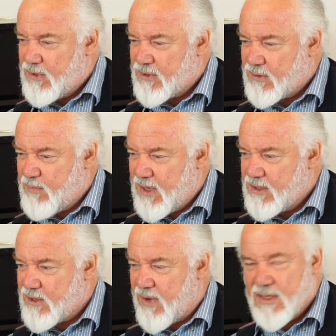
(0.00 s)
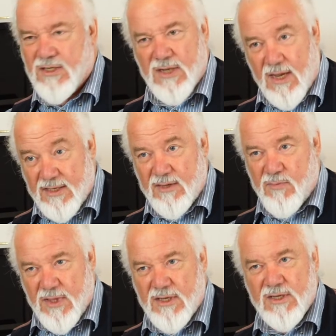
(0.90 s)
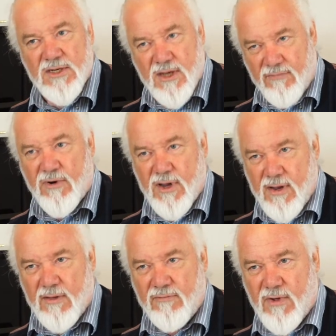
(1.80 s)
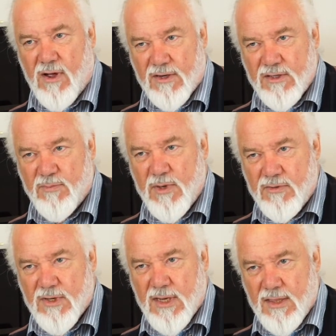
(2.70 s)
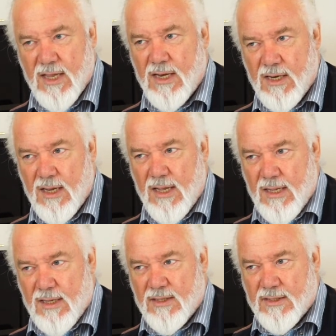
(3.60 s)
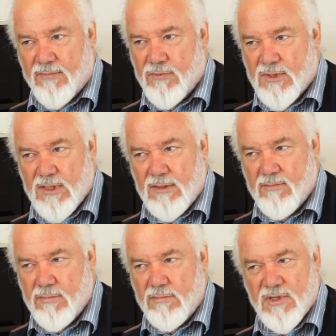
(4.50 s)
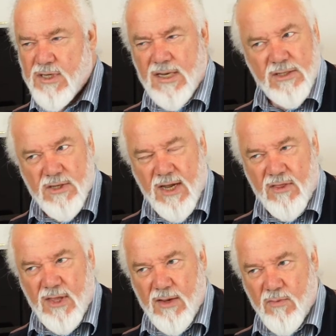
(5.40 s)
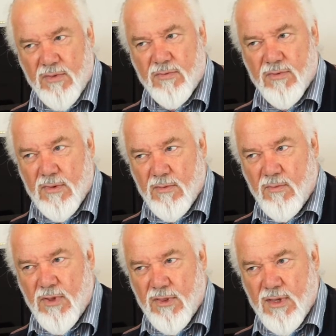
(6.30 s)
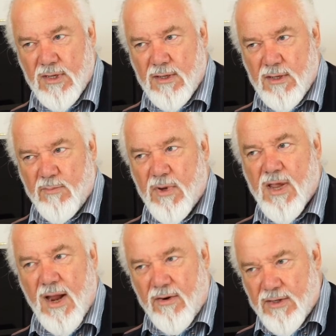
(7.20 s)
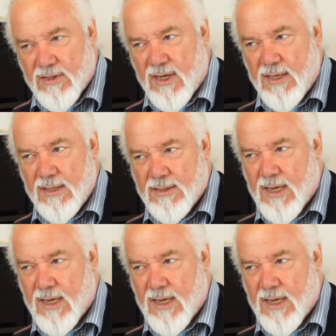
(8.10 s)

just being so excited with the discovery of Wagner's music. And then seventy-six, I think, with, with Mackerras, I